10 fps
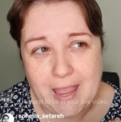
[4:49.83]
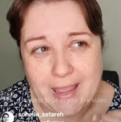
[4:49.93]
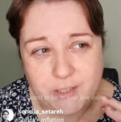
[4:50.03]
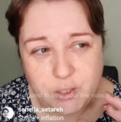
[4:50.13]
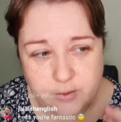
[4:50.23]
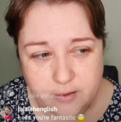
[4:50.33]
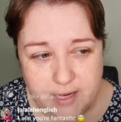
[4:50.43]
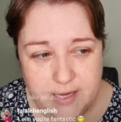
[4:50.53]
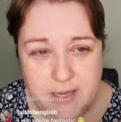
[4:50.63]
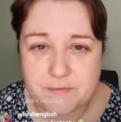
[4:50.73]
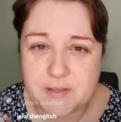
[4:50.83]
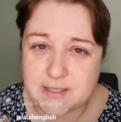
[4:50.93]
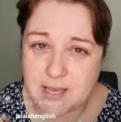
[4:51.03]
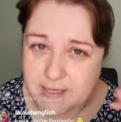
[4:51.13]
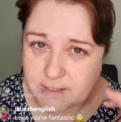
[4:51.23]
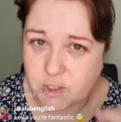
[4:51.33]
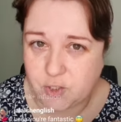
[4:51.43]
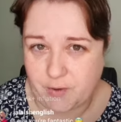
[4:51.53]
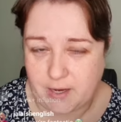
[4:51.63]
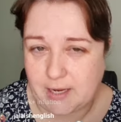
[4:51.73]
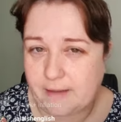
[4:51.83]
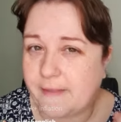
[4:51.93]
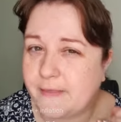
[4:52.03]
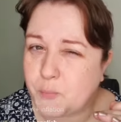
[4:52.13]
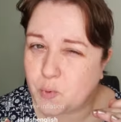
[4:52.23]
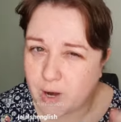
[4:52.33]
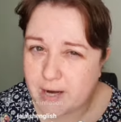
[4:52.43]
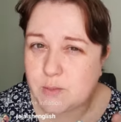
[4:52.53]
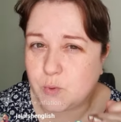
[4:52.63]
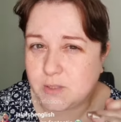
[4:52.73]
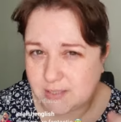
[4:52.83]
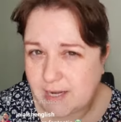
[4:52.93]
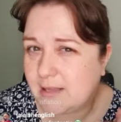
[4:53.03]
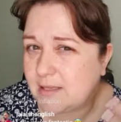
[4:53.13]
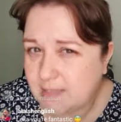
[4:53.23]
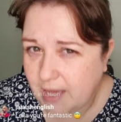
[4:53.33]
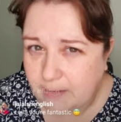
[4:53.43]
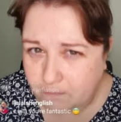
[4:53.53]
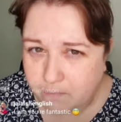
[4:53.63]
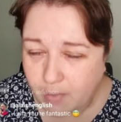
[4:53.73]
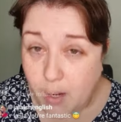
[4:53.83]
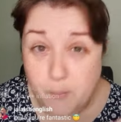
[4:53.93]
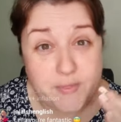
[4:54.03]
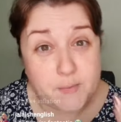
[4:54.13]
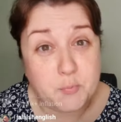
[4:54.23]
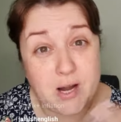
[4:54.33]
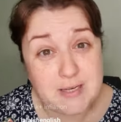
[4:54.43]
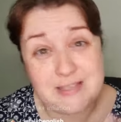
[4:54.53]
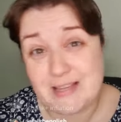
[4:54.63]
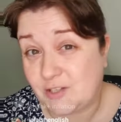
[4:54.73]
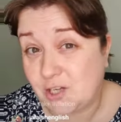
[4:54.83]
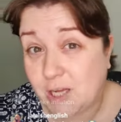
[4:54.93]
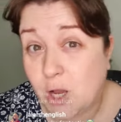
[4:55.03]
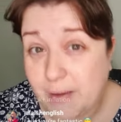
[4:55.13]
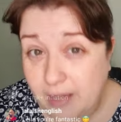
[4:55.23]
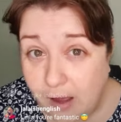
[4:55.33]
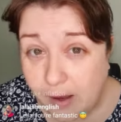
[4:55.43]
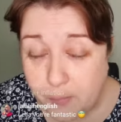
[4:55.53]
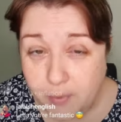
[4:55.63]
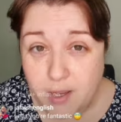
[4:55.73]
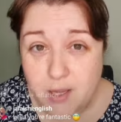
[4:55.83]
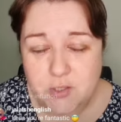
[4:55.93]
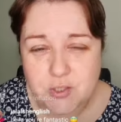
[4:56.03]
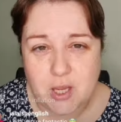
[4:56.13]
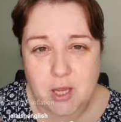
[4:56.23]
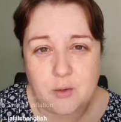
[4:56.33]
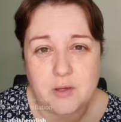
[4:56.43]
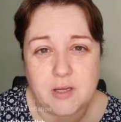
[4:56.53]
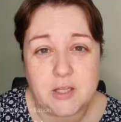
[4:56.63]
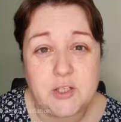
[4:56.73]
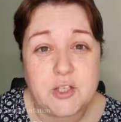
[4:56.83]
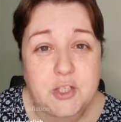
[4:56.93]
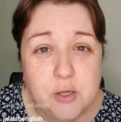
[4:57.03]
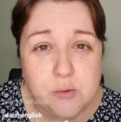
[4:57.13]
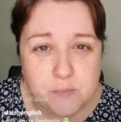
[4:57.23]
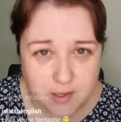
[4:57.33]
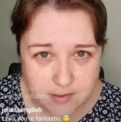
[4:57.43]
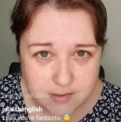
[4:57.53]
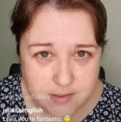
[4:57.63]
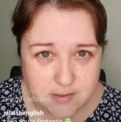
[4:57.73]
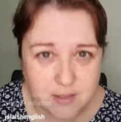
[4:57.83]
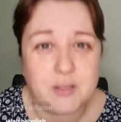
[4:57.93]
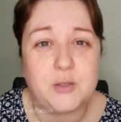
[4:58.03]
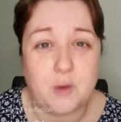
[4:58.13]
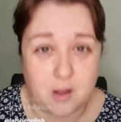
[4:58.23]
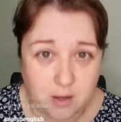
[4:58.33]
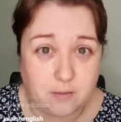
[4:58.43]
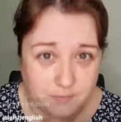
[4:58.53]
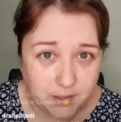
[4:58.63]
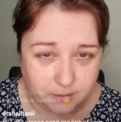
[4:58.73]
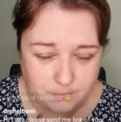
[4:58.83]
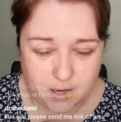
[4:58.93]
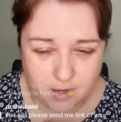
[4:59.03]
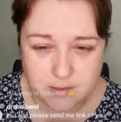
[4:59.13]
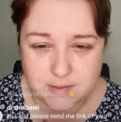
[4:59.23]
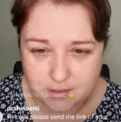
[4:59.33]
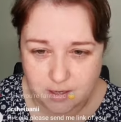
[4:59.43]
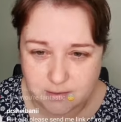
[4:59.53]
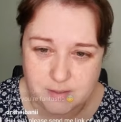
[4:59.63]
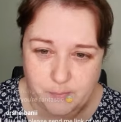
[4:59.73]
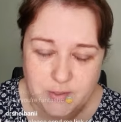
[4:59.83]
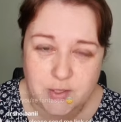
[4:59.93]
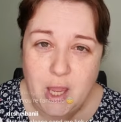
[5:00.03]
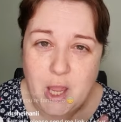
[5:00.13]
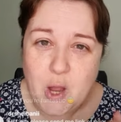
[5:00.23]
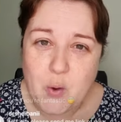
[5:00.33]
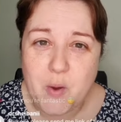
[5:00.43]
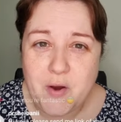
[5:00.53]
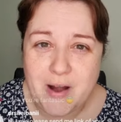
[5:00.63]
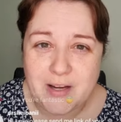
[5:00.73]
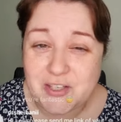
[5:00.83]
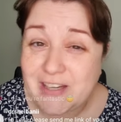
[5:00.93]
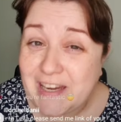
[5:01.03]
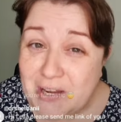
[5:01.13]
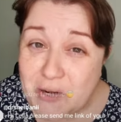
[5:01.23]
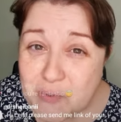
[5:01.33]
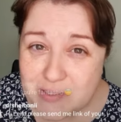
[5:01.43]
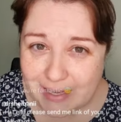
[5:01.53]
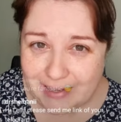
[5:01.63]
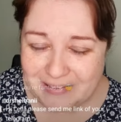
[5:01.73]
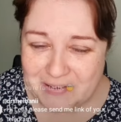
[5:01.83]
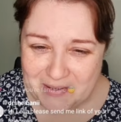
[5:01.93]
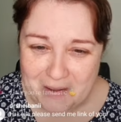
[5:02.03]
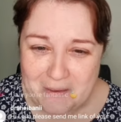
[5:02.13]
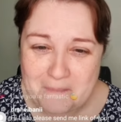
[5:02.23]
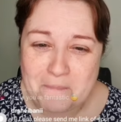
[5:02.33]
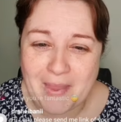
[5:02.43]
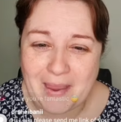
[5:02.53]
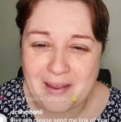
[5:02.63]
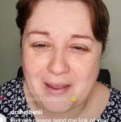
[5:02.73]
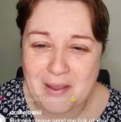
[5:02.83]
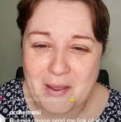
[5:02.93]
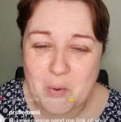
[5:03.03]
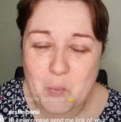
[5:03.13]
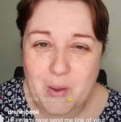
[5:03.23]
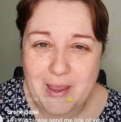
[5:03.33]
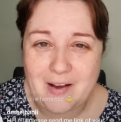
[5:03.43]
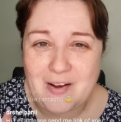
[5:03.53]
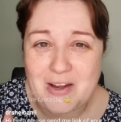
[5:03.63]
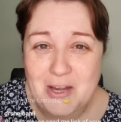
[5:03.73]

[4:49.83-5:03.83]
And you'd think if the size is shrinking, then the price would stay the same. But the price is actually going up. So consumers who are, us customers, we're actually losing, we are